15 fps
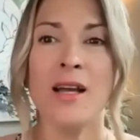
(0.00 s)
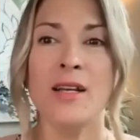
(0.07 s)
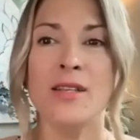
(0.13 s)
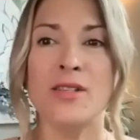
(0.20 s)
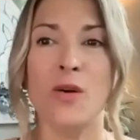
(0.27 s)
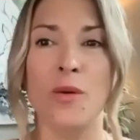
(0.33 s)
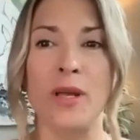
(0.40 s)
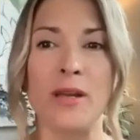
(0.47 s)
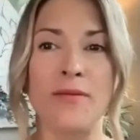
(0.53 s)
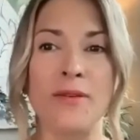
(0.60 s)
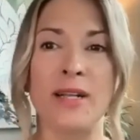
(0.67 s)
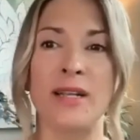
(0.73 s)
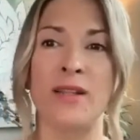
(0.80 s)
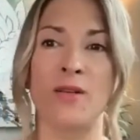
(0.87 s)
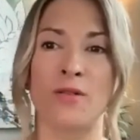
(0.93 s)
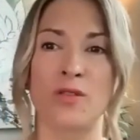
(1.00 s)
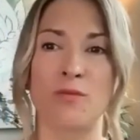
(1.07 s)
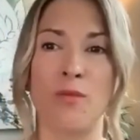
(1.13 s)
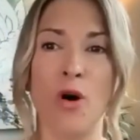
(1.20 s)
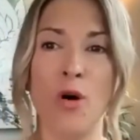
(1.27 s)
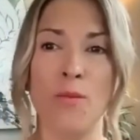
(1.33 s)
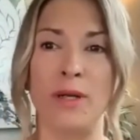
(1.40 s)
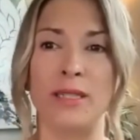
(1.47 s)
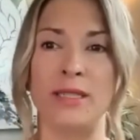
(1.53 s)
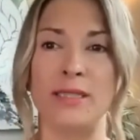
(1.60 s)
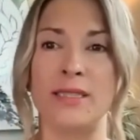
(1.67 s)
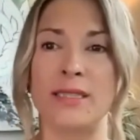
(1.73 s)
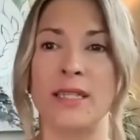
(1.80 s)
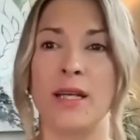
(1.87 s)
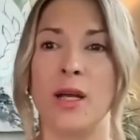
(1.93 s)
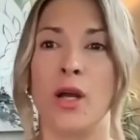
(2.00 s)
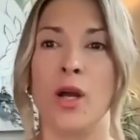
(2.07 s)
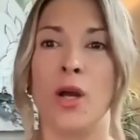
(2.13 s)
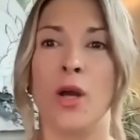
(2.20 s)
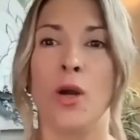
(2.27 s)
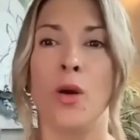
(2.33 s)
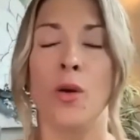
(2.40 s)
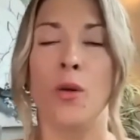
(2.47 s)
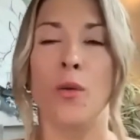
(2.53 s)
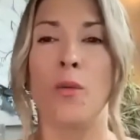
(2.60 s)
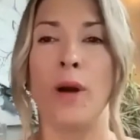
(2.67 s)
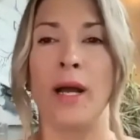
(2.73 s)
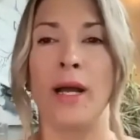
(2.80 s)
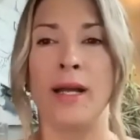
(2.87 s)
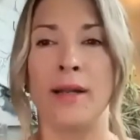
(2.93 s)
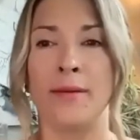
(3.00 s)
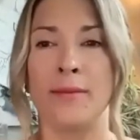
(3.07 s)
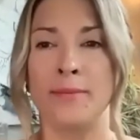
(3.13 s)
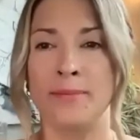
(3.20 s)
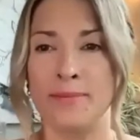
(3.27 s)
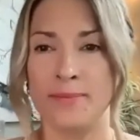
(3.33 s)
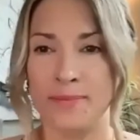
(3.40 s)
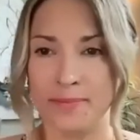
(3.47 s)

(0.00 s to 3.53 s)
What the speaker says: So even in those moments when,